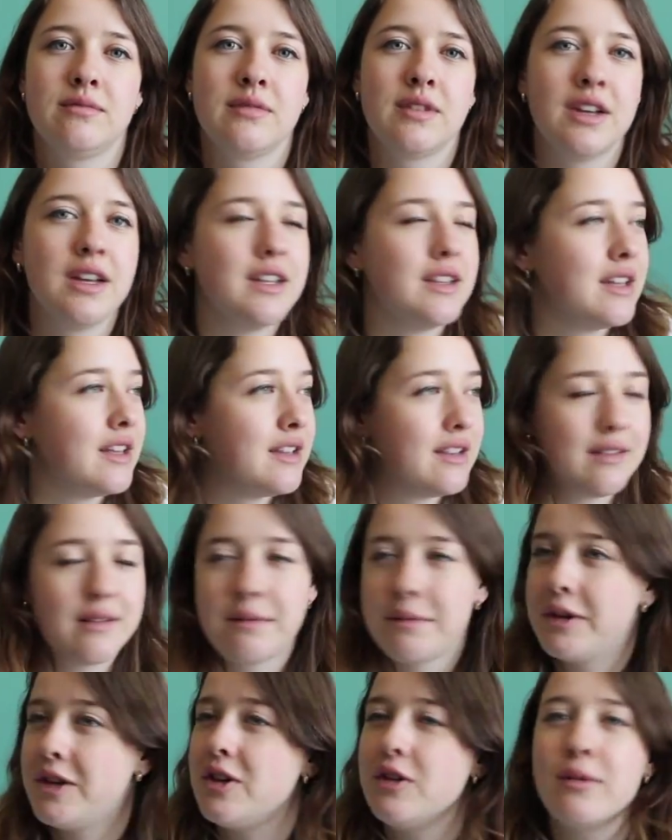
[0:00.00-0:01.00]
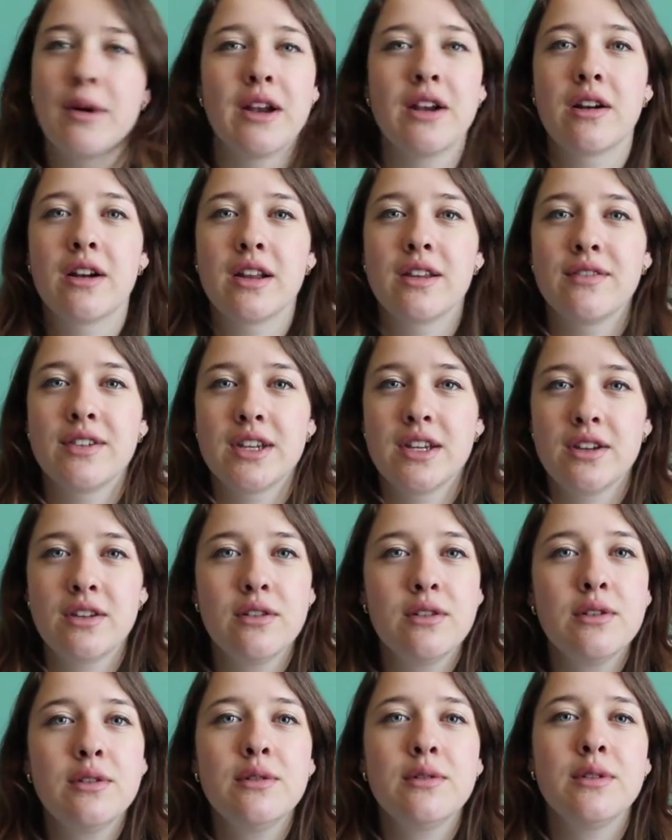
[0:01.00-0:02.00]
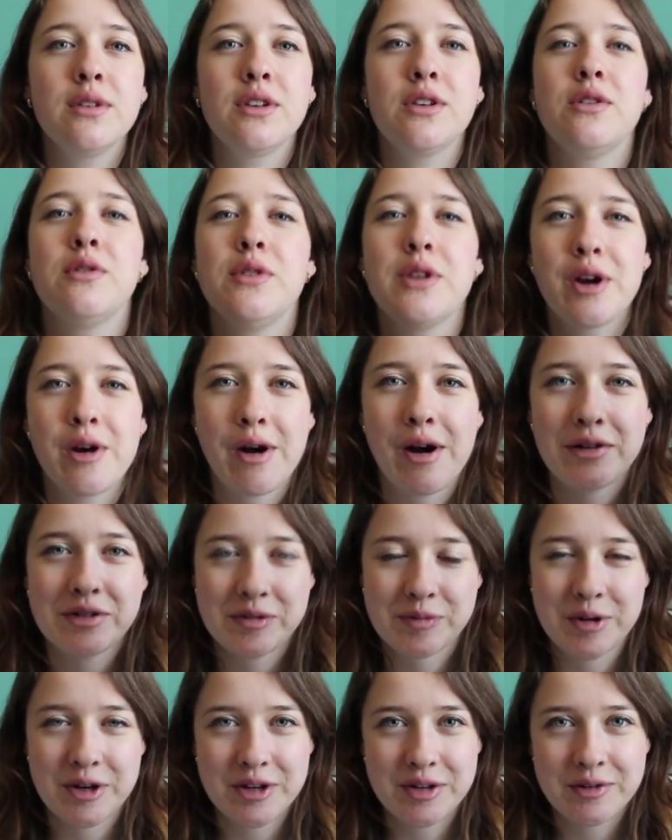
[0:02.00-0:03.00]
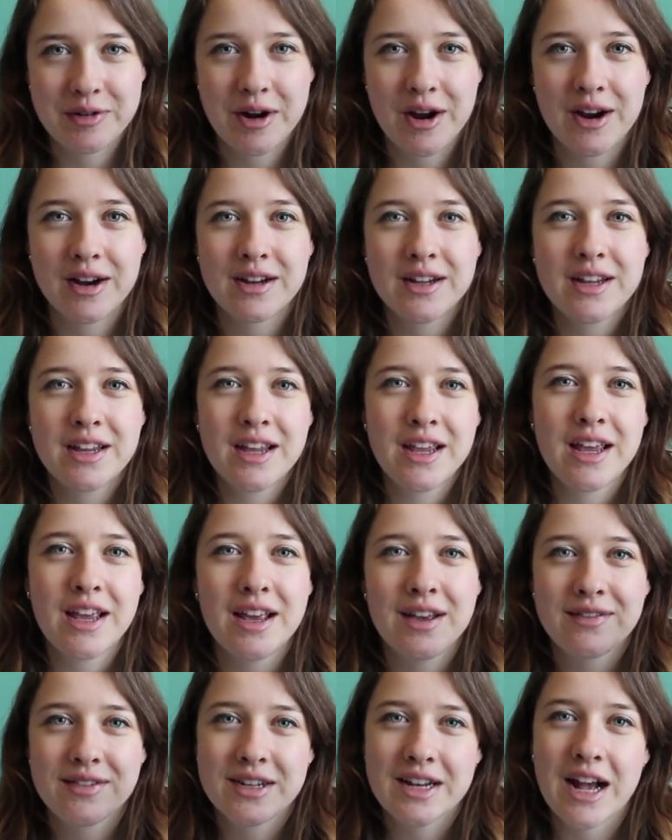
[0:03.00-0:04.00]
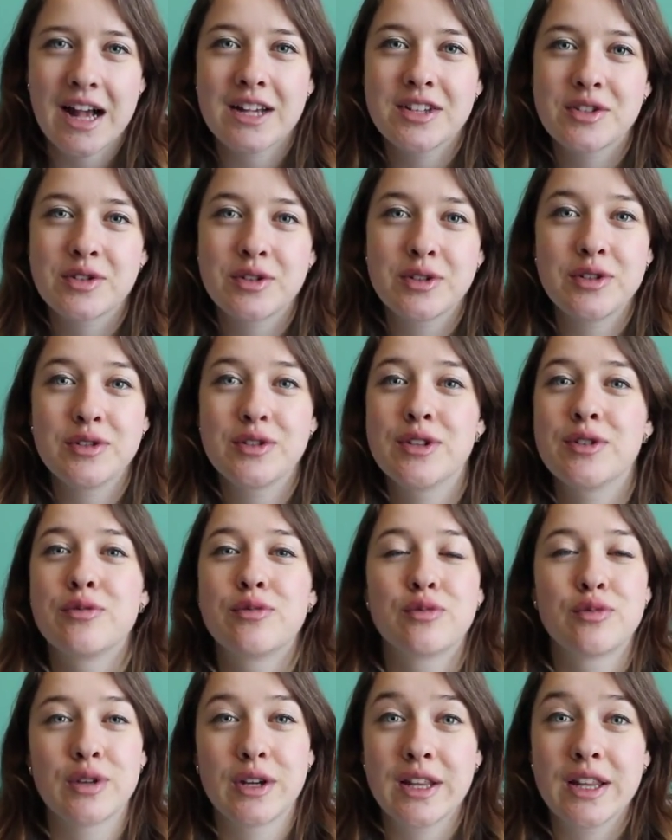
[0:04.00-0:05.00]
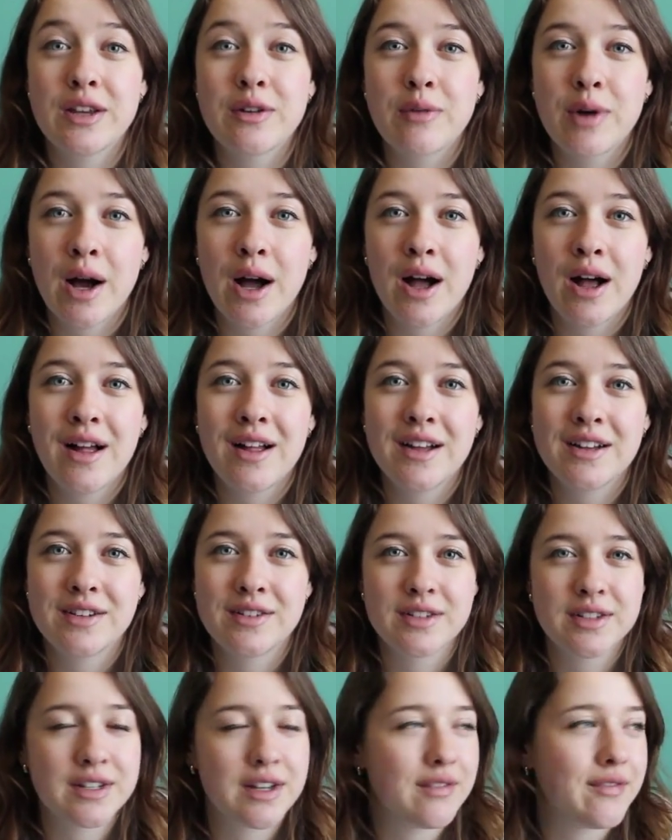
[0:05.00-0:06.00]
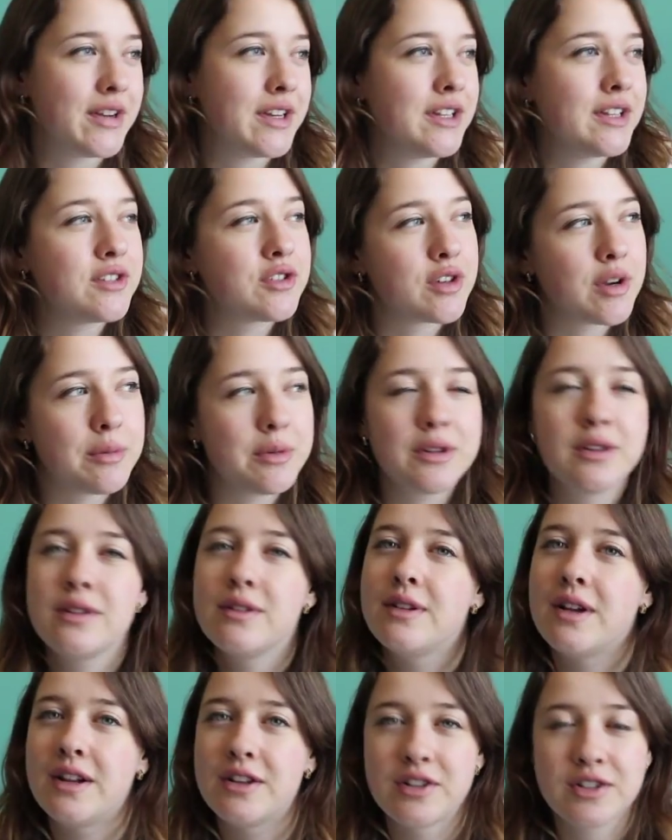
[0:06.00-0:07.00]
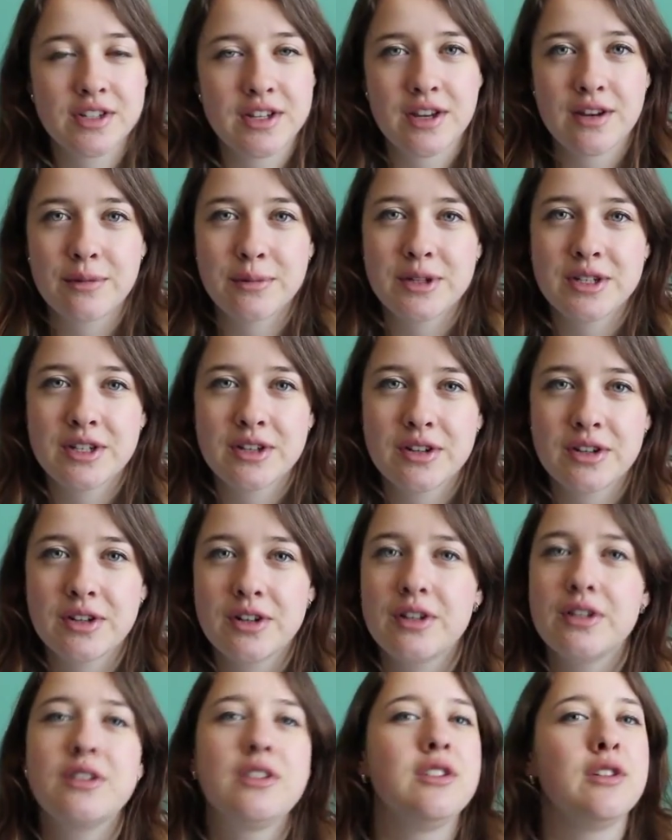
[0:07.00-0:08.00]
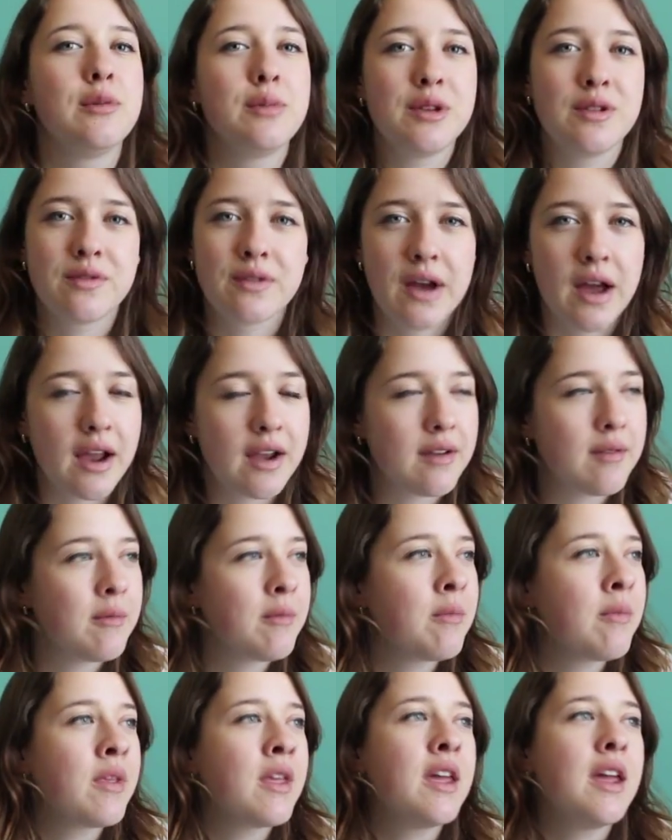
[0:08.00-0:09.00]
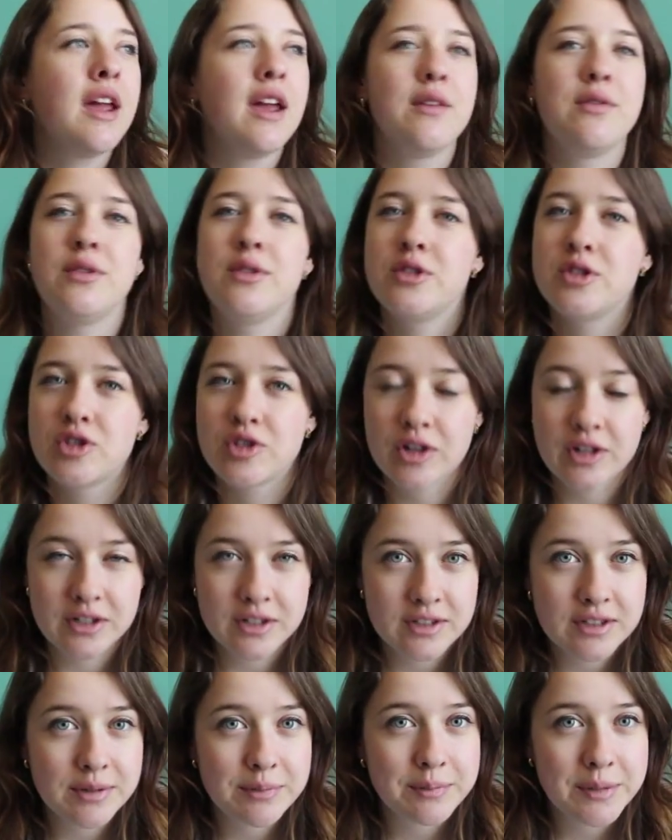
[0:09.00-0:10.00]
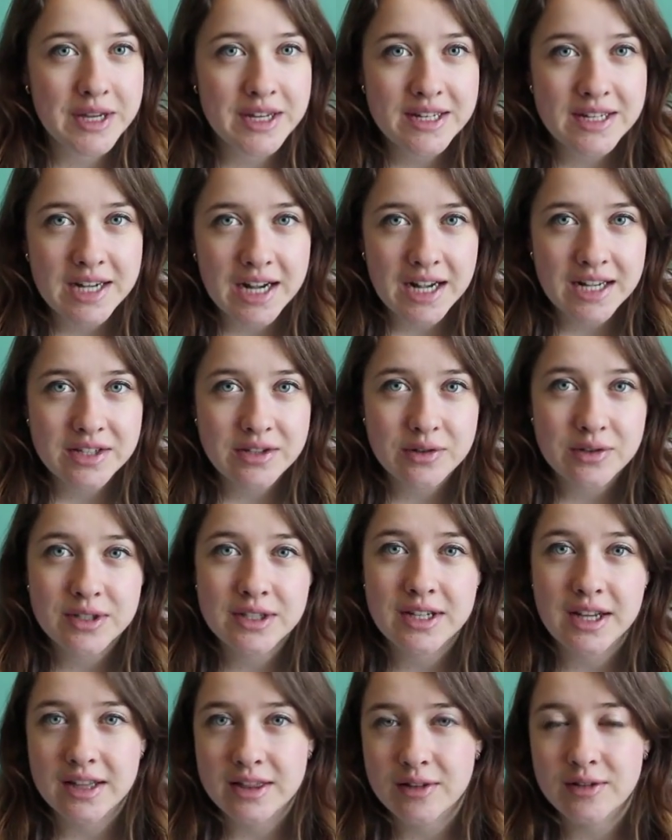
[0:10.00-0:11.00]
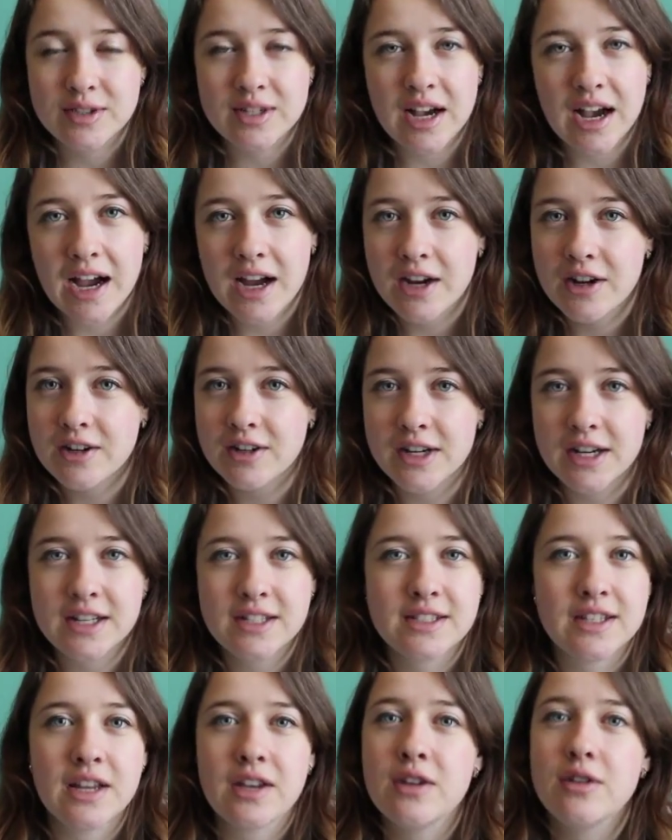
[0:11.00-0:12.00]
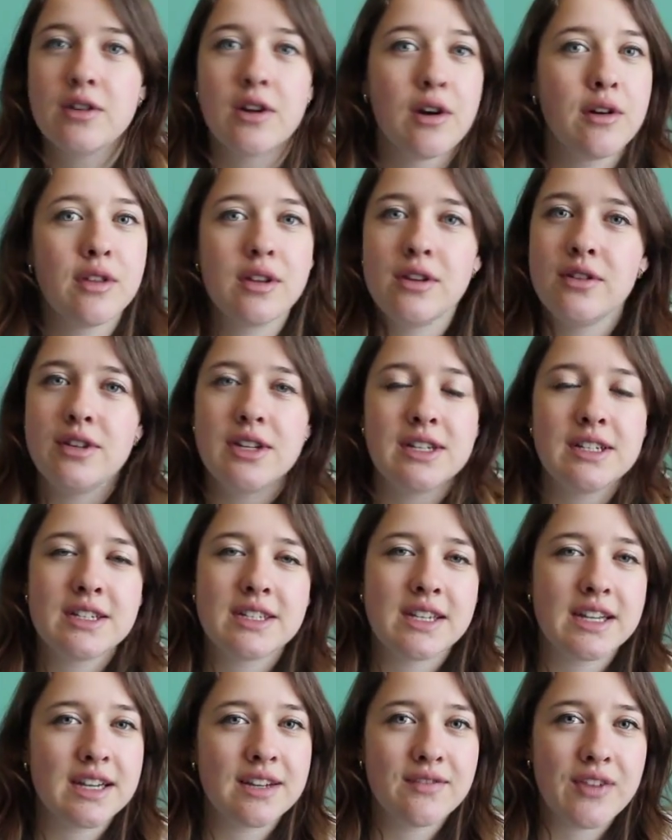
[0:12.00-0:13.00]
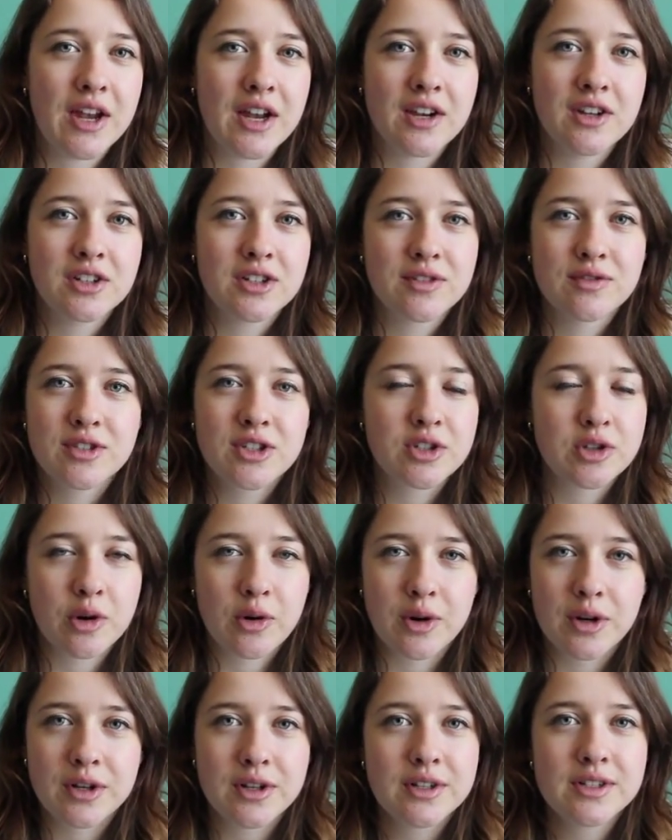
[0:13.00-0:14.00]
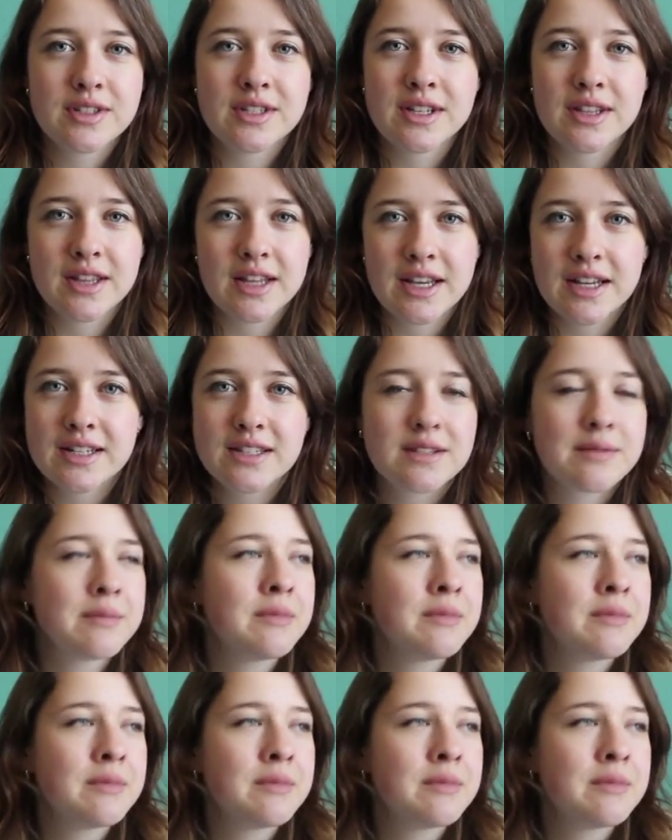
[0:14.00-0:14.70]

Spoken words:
You might not even, you know how smart you are. If in high school you did really well and you didn't have any trouble understanding material, you'll be fine. If you struggled a bit in high school to get those higher grades, then you know that you need to take advantage of tutorials and things,